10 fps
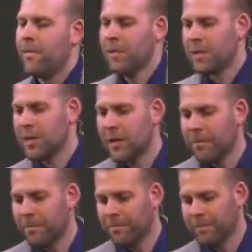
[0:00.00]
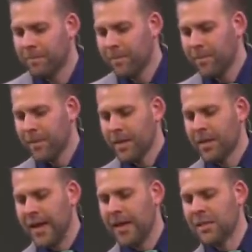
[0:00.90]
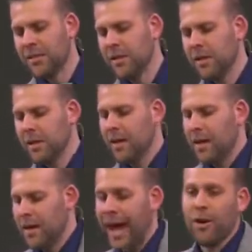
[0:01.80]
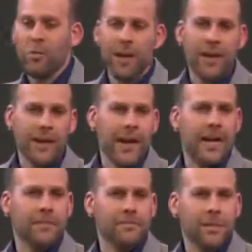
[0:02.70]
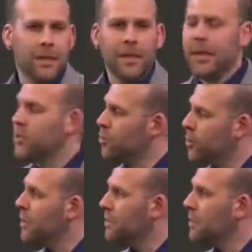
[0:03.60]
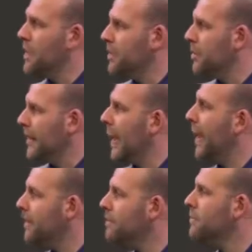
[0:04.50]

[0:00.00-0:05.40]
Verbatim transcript: You see, lastly, not obeying God is a really big deal to God.